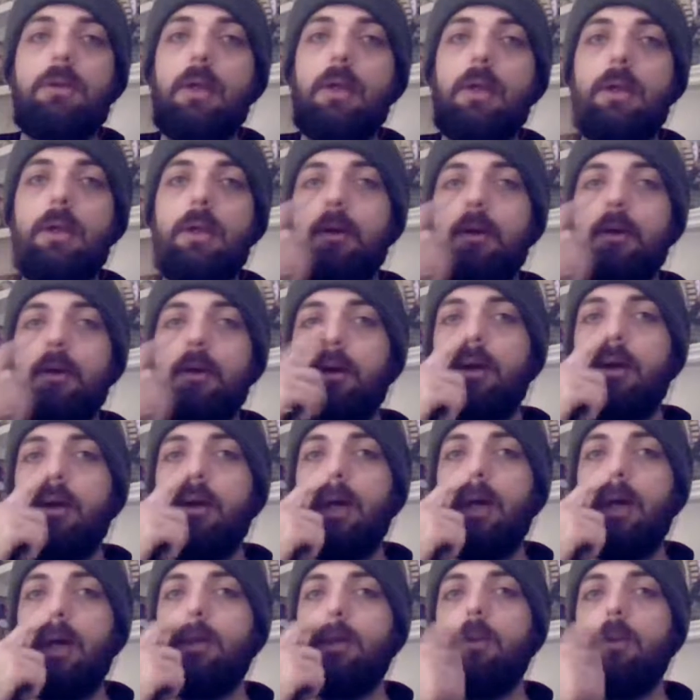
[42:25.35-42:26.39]
Like,
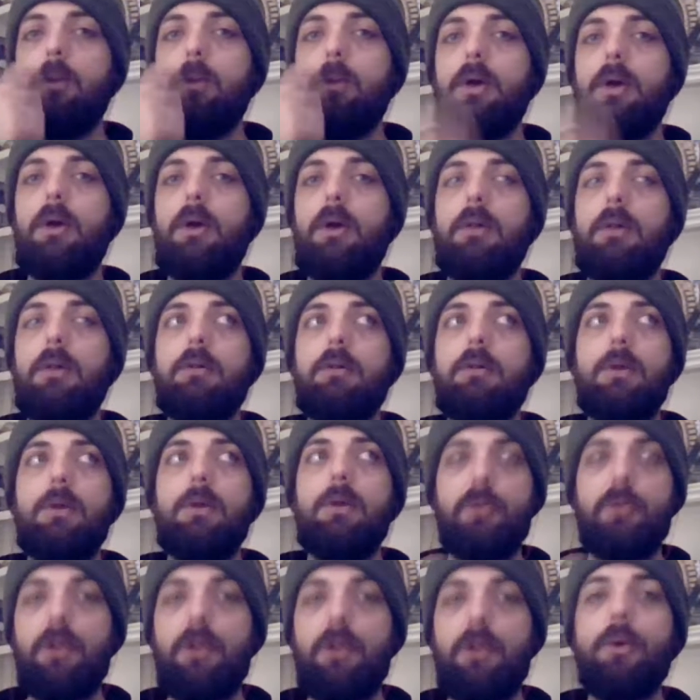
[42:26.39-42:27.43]
I think it
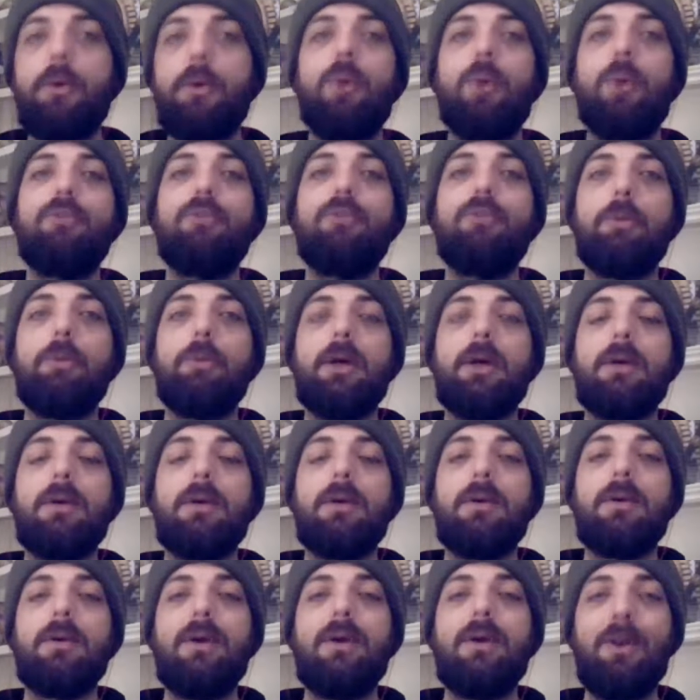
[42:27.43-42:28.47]
was another hopeful pick
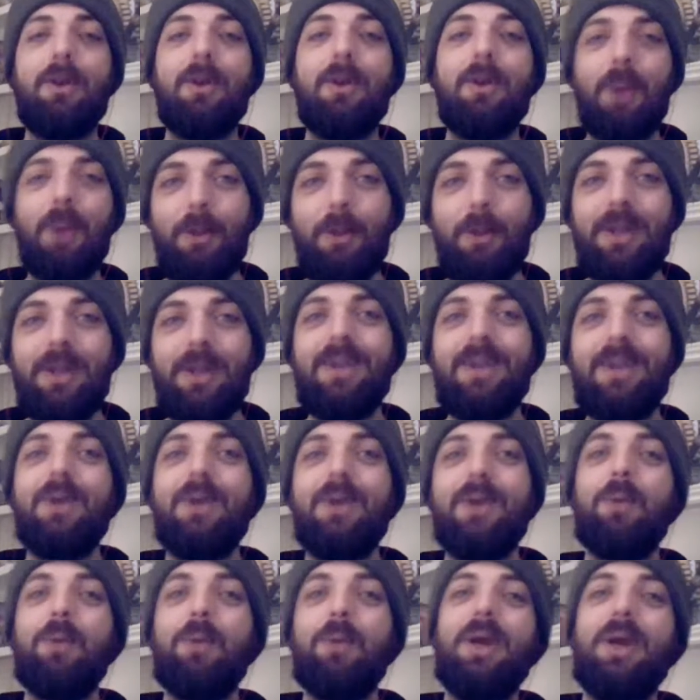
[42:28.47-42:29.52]
where we
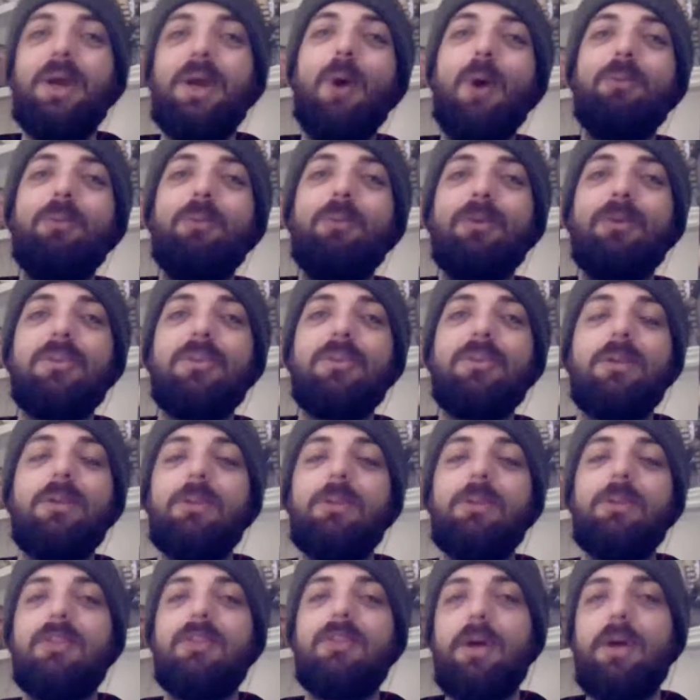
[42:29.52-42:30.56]
hoped it was going to
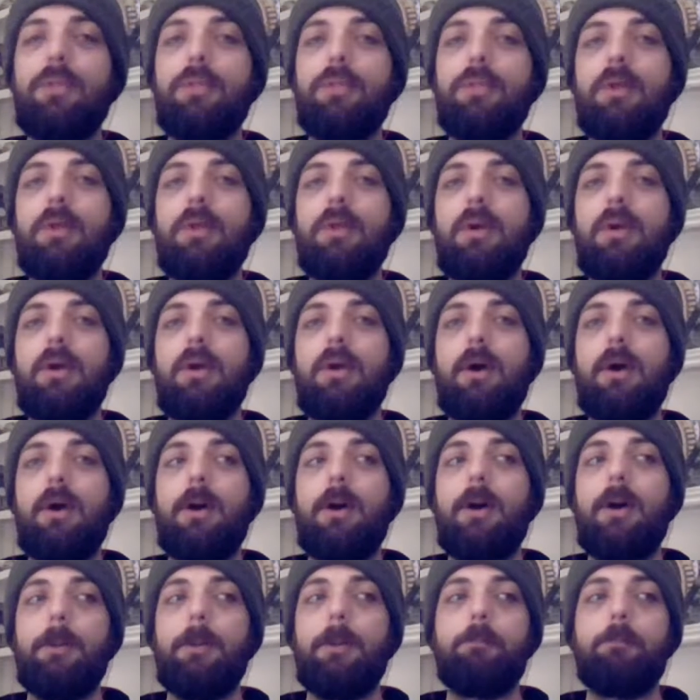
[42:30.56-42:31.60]
be Seth,
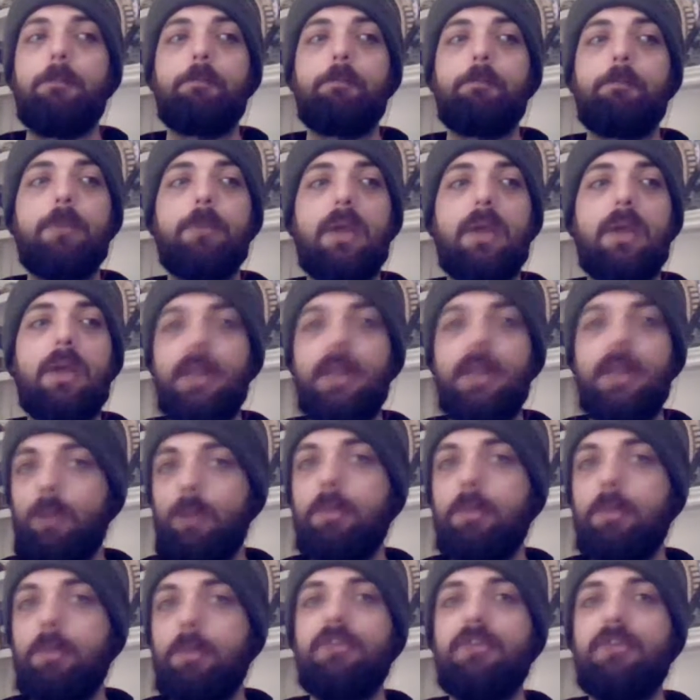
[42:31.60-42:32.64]
and it
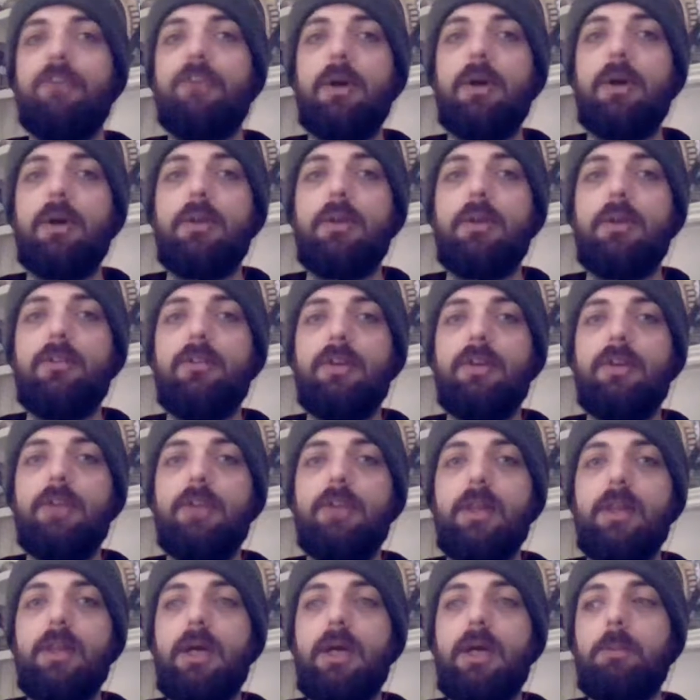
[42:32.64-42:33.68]
would be fun and stuff
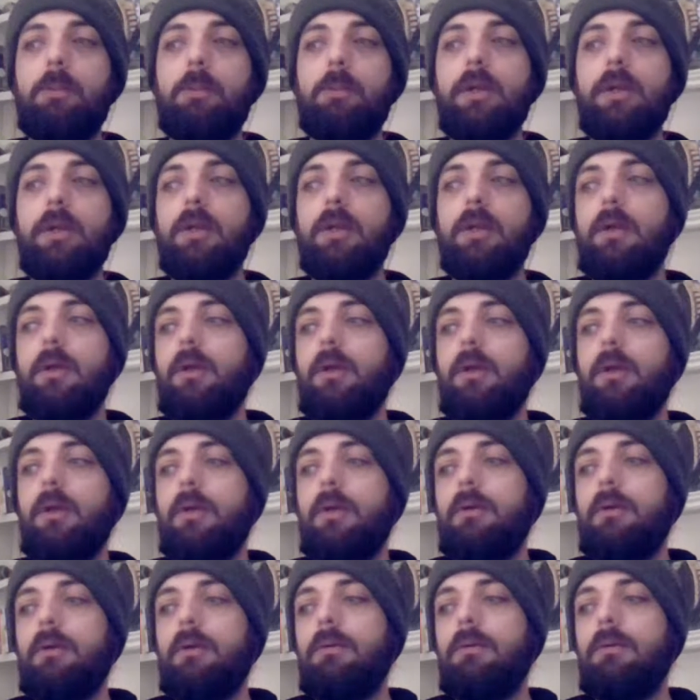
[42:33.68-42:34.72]
like that. But
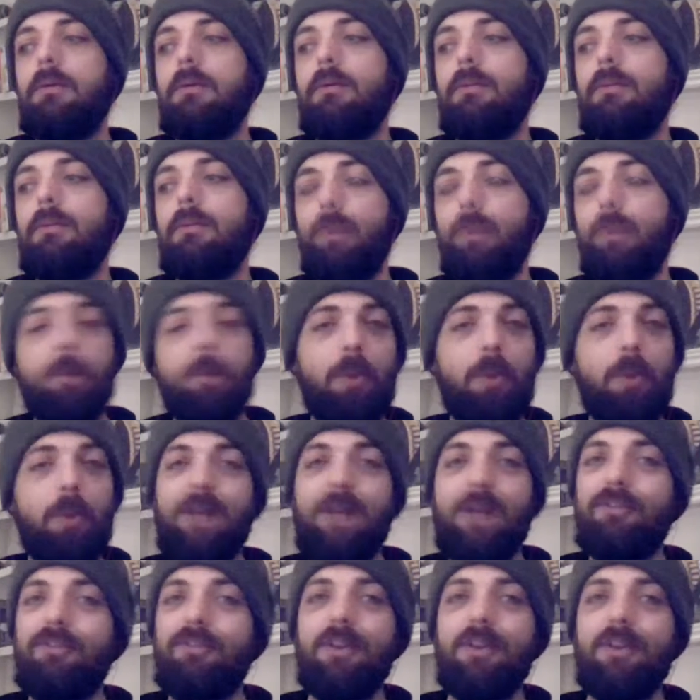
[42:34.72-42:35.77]
we've been
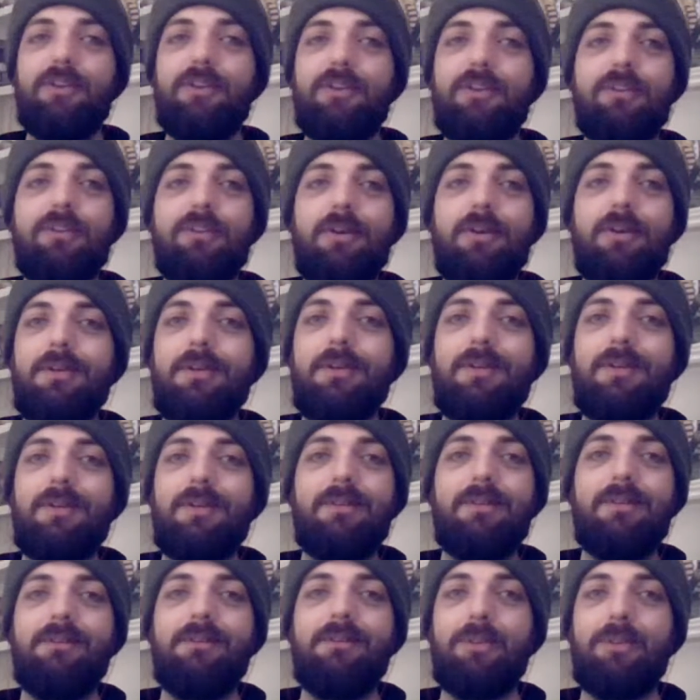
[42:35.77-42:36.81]
waiting for this for
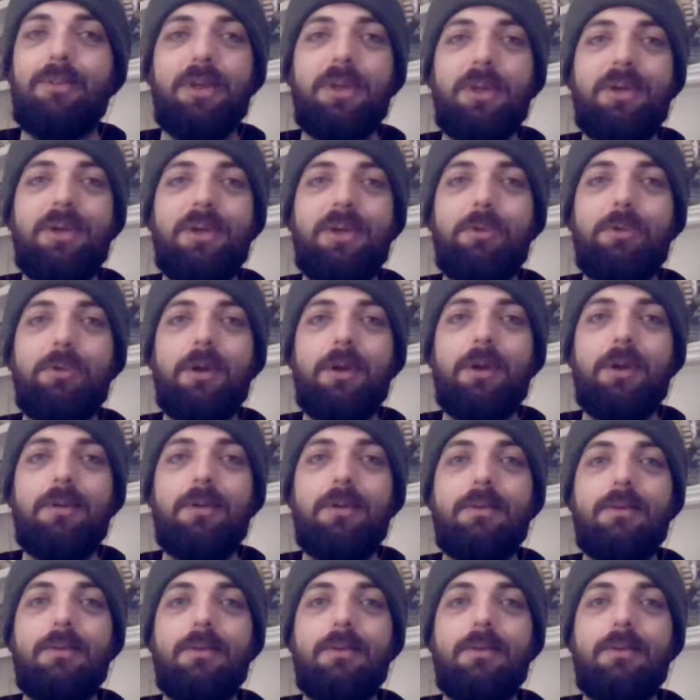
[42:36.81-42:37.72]
3 years, man.